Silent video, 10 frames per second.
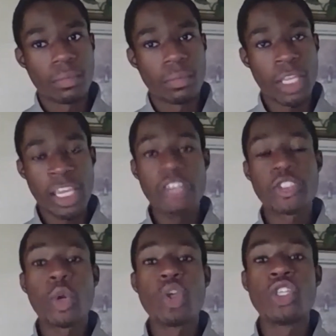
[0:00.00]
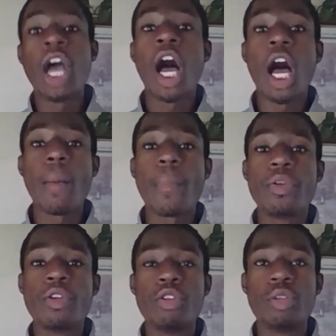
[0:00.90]
it is your job.
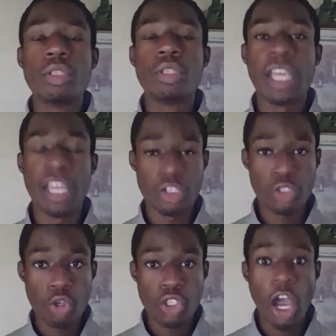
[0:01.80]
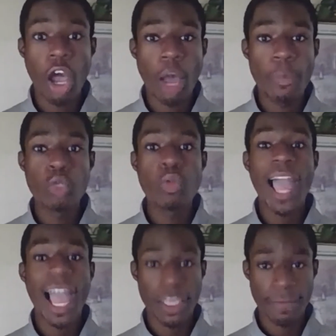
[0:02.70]
It is your job to
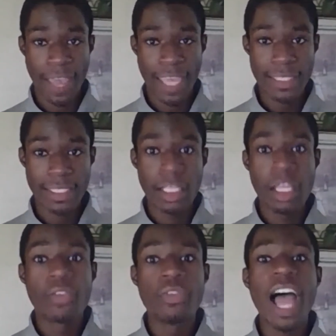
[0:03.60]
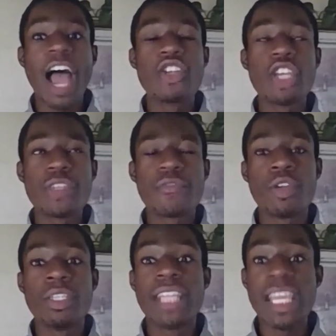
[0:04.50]
activate not just
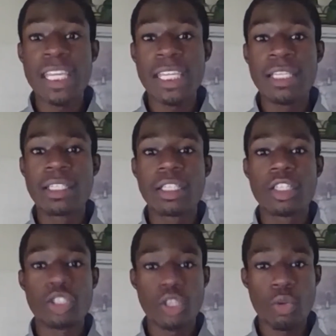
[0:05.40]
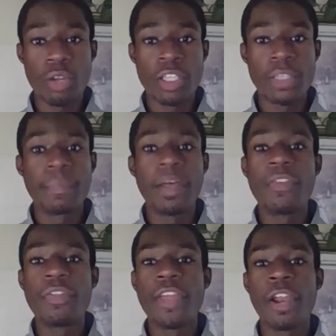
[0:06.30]
for these students,
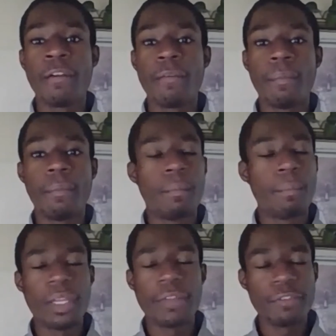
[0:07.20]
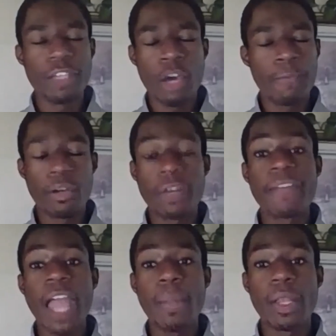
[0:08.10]
but for their
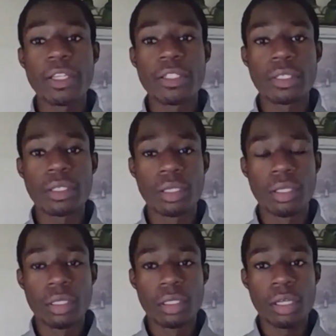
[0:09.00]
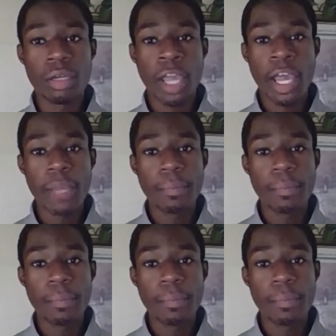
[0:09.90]
families. Okay?